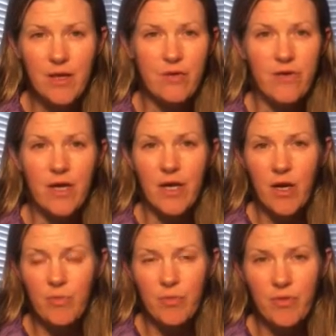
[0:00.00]
They were very
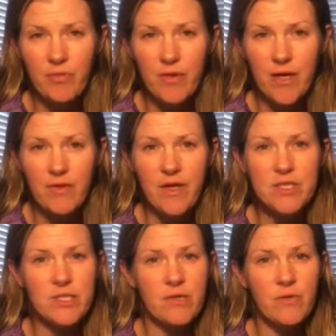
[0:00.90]
open with me. They
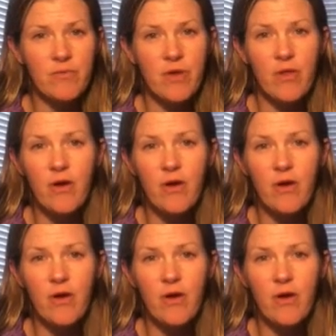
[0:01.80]
shared with me